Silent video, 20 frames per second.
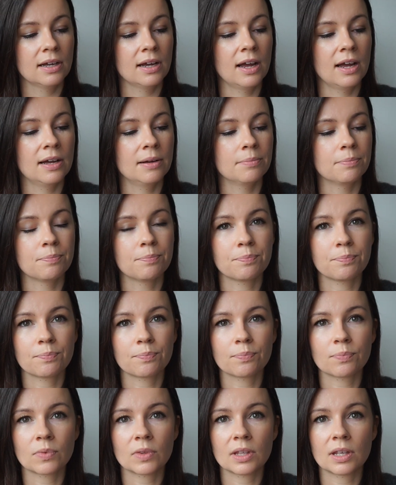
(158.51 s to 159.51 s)

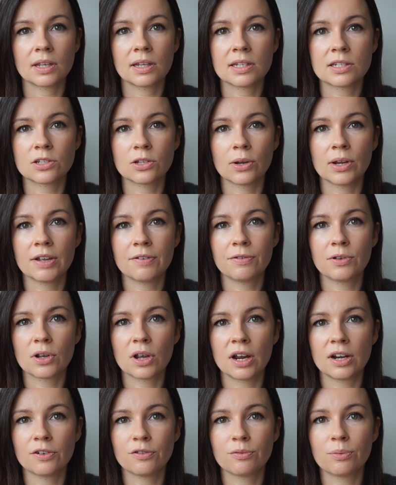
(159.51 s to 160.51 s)
So if you
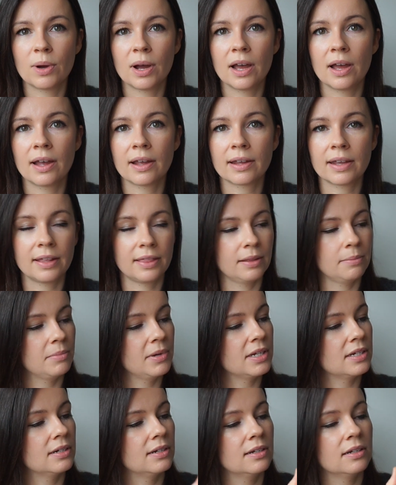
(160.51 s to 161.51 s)
kind of work in the
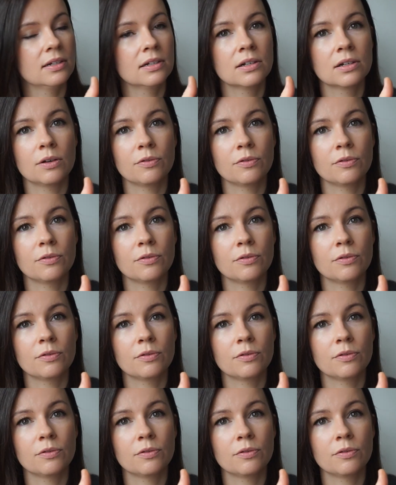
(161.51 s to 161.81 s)
middle